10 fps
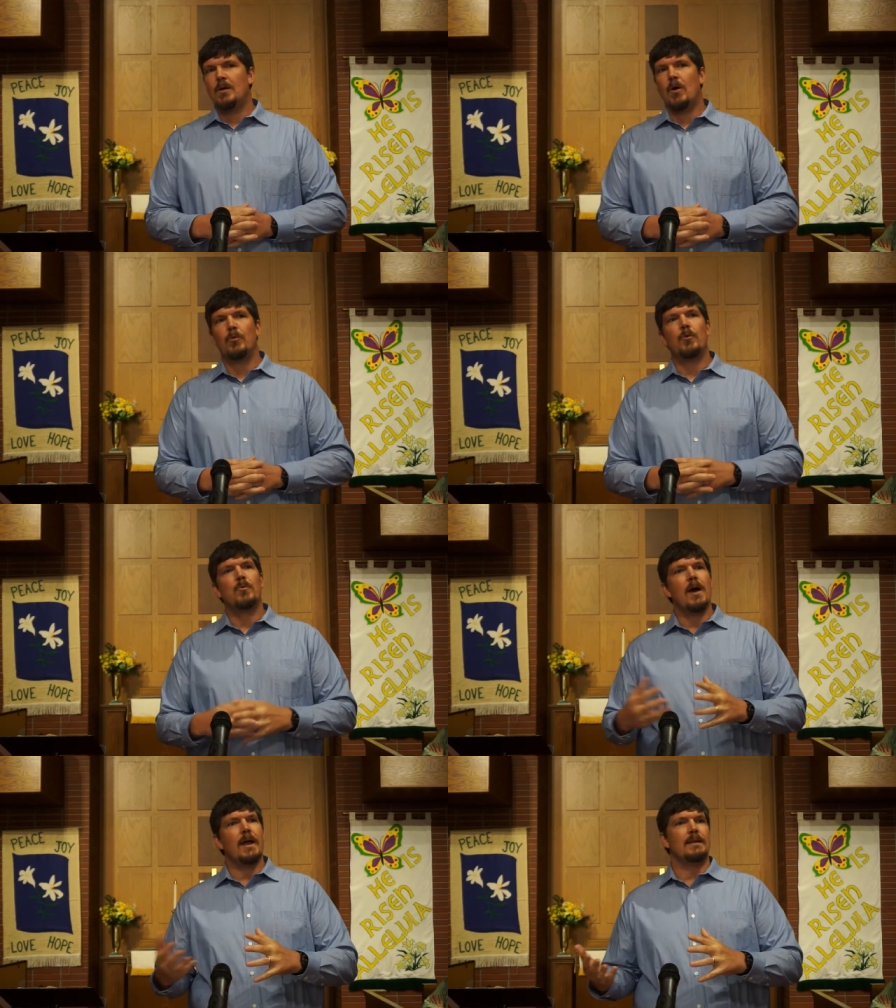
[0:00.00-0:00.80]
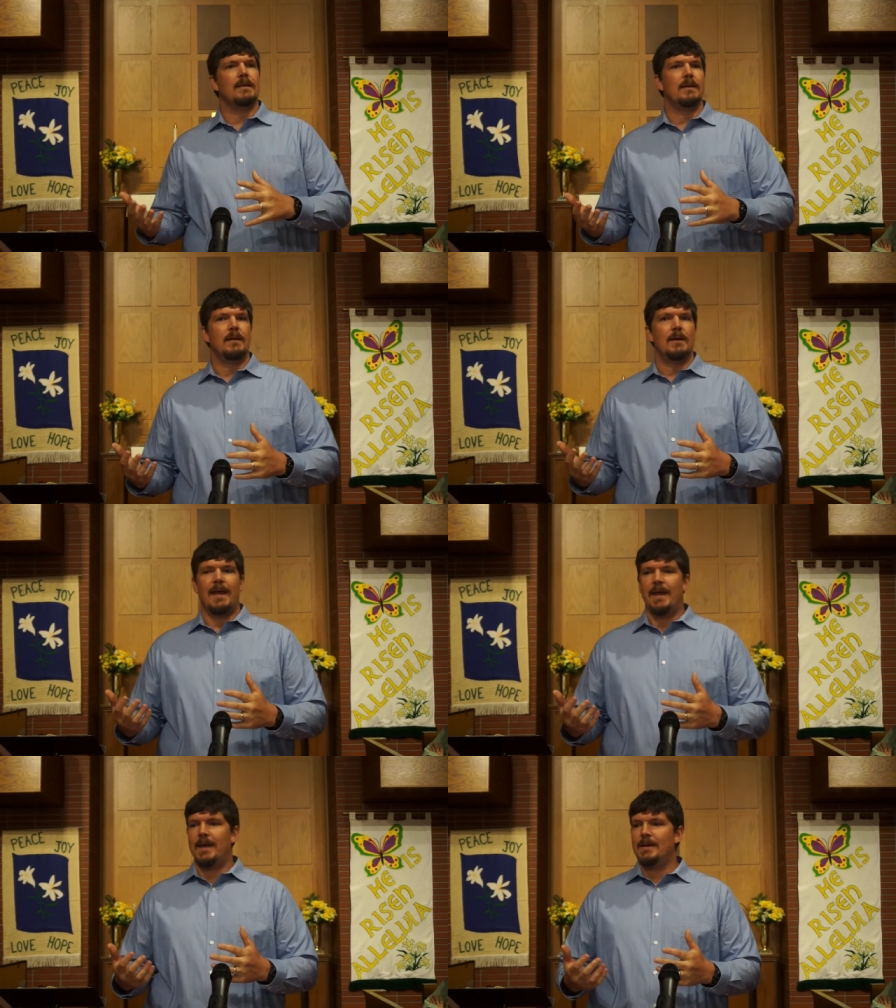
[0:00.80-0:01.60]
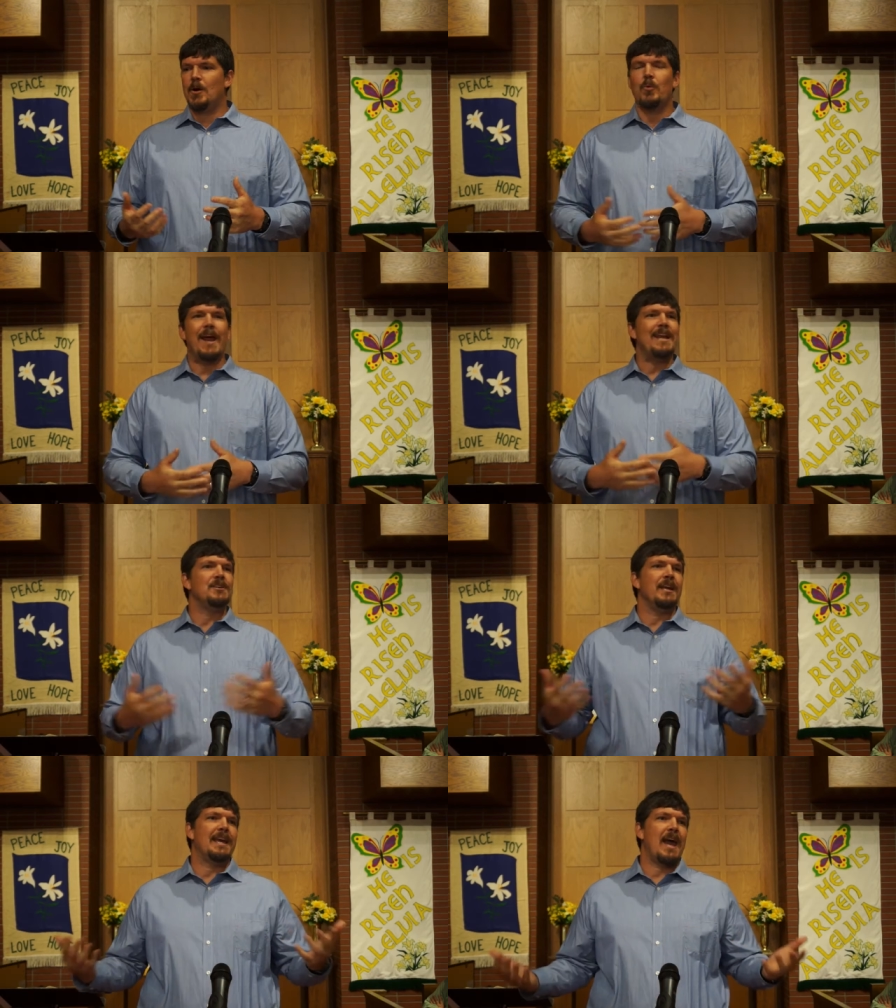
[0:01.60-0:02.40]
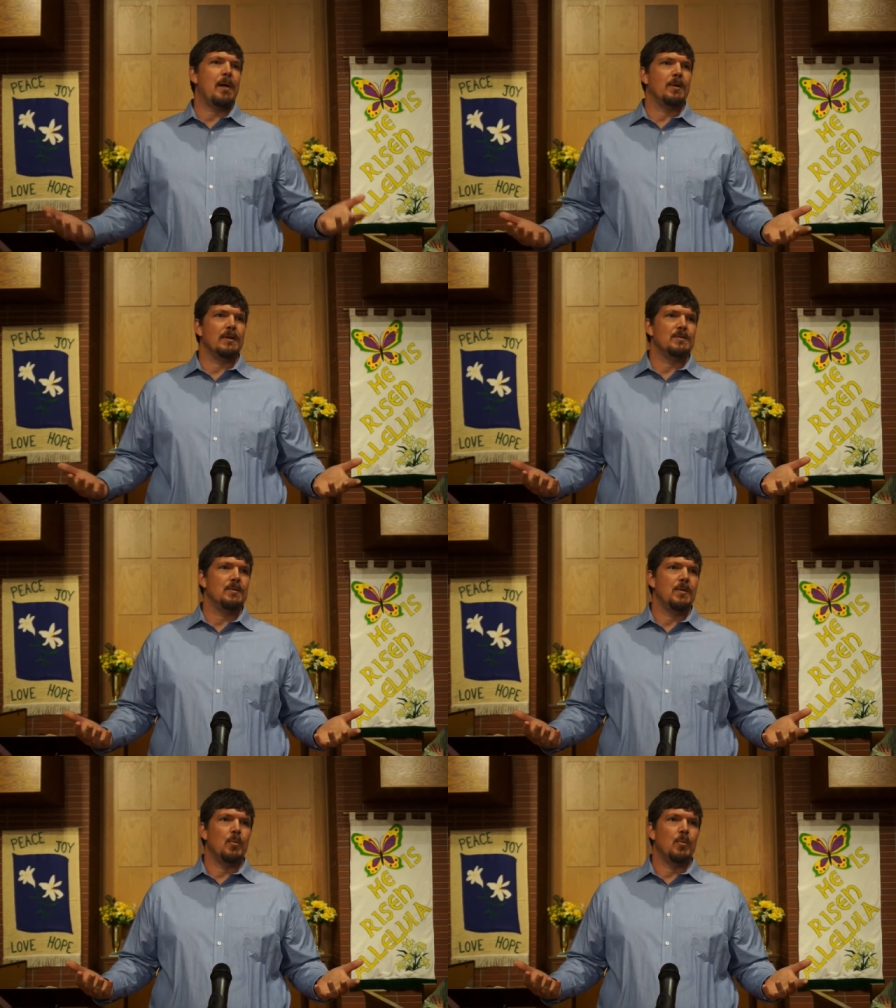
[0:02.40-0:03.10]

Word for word: on the right and a raging capitalist